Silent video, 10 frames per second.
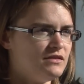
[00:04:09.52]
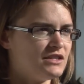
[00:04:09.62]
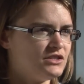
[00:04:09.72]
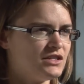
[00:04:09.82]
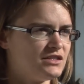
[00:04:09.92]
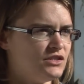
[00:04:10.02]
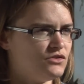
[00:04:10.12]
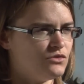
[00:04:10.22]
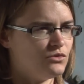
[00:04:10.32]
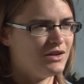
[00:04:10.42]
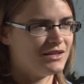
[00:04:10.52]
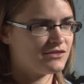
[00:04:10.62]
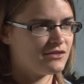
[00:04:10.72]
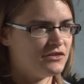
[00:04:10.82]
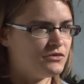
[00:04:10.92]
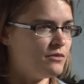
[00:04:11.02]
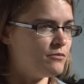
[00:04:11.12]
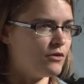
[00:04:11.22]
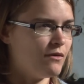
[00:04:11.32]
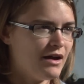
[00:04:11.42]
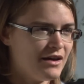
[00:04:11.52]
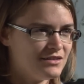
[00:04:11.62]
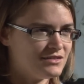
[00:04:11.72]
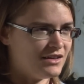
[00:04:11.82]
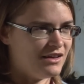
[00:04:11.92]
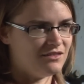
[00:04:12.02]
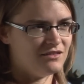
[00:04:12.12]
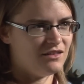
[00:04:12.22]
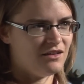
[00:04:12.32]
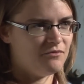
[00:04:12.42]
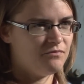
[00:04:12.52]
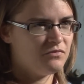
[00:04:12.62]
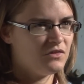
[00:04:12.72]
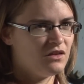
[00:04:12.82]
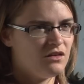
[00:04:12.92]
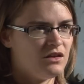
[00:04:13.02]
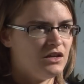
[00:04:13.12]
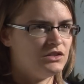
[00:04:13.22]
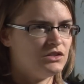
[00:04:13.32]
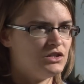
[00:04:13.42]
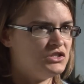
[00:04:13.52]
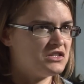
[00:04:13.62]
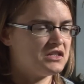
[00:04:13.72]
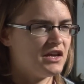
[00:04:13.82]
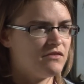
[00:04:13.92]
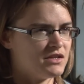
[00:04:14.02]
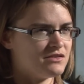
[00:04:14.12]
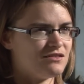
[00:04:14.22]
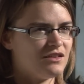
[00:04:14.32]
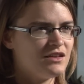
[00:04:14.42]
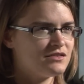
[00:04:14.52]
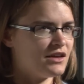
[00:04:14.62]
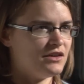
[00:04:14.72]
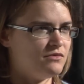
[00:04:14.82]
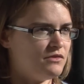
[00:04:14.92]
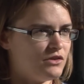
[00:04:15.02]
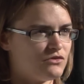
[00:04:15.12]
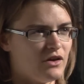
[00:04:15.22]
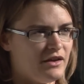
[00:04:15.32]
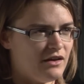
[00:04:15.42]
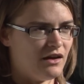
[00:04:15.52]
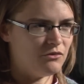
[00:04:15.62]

we suggested to let's try to improvise and uh, he, he just gave us the task and we were trying